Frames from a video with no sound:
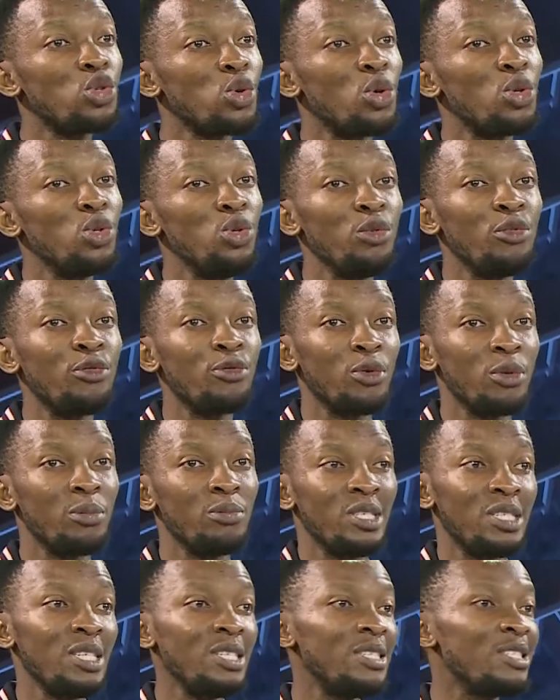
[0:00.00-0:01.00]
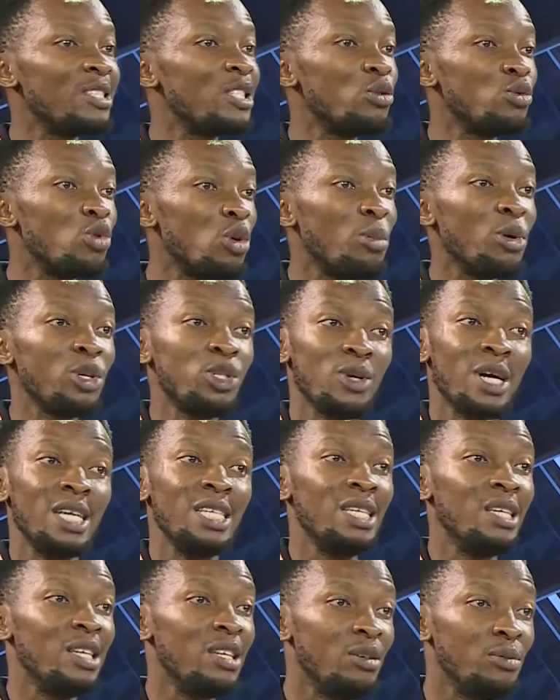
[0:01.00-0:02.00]
turn you from, since it's a robot you are
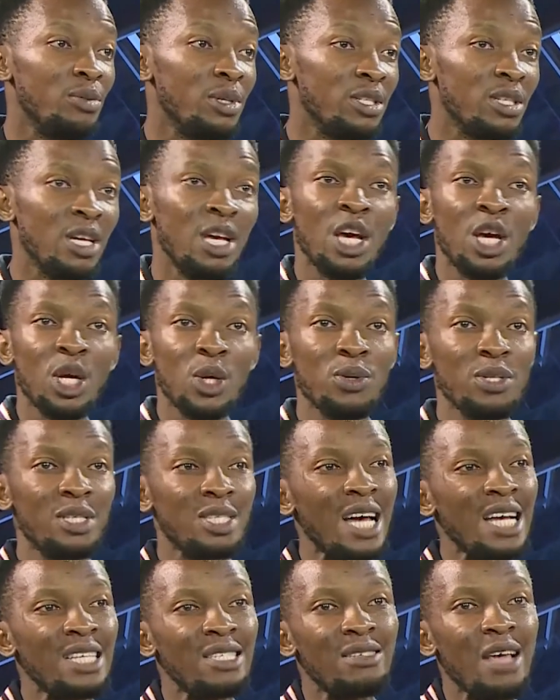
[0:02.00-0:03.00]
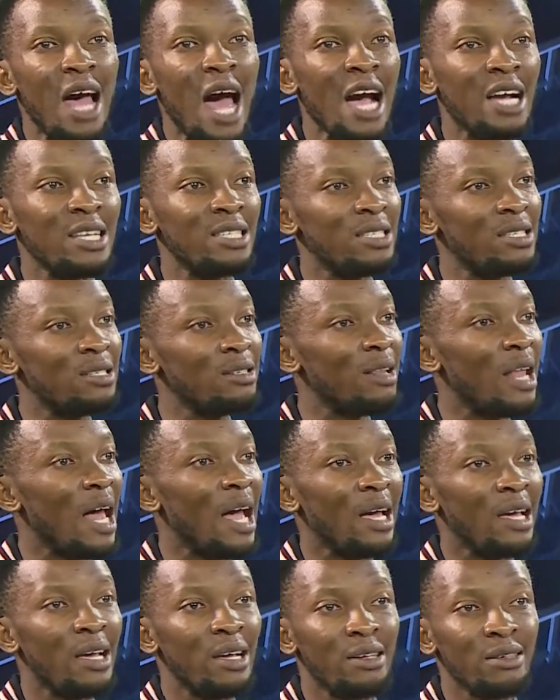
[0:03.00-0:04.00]
dealing with, you start acting
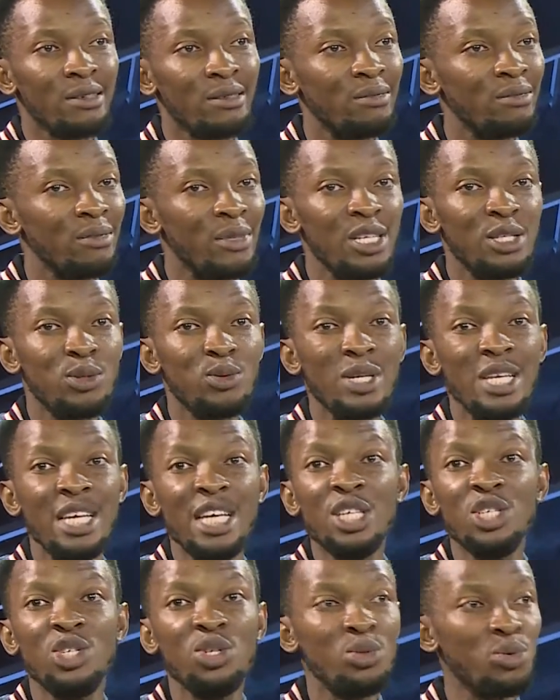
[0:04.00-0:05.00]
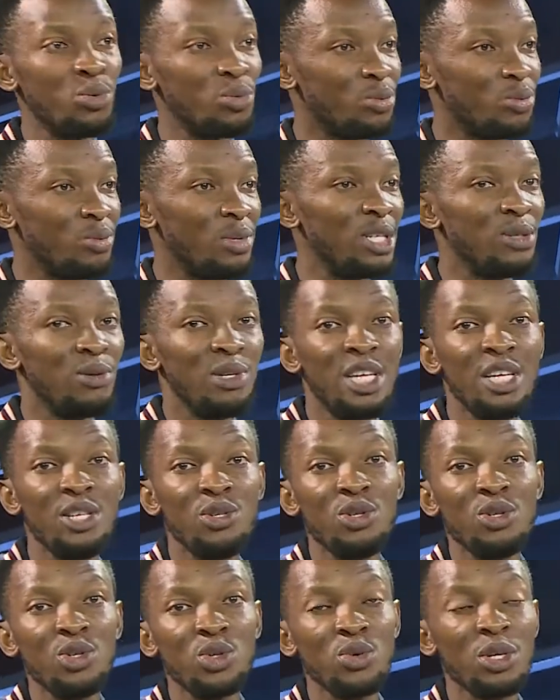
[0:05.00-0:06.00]
like. It will lead you. It will
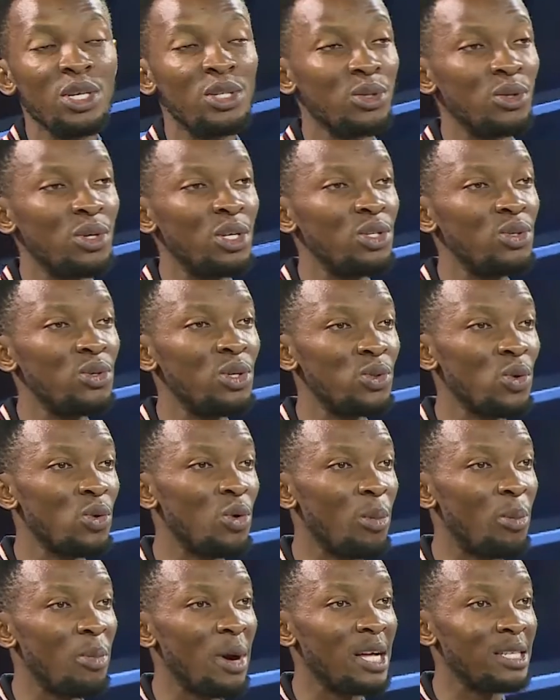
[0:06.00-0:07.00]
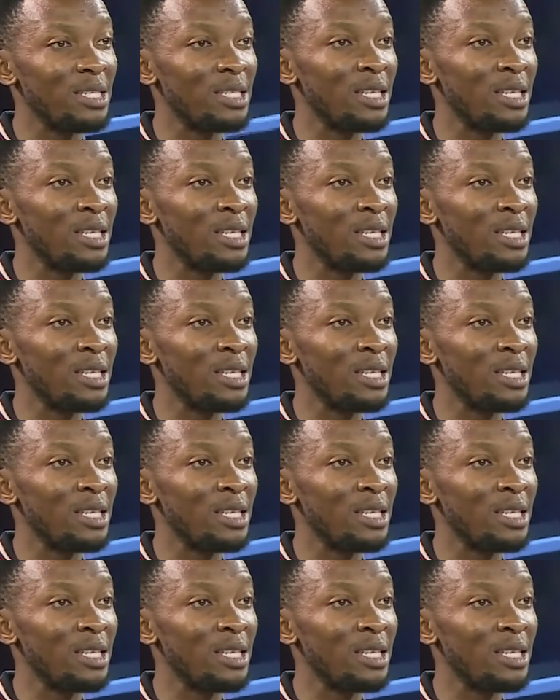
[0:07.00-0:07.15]
lead you into its own part.